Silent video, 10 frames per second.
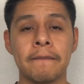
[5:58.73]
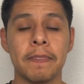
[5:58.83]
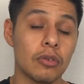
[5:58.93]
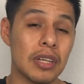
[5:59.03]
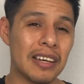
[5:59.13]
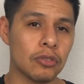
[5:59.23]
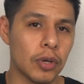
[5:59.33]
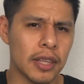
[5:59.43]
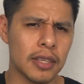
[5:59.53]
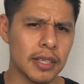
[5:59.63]
So now, do
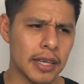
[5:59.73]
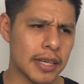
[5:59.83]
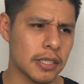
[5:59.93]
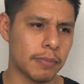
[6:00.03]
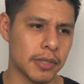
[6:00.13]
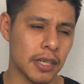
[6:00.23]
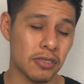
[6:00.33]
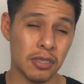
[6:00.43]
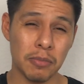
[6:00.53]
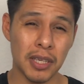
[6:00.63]
I think it has the
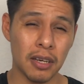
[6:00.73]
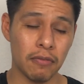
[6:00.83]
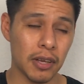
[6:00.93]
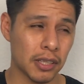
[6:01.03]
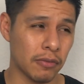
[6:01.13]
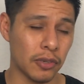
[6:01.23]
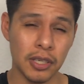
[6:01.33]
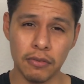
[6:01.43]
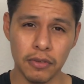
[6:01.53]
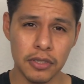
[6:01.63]
potential to be ineffective or
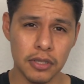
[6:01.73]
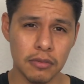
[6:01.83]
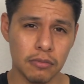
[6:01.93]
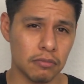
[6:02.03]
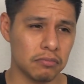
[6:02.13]
inefficient?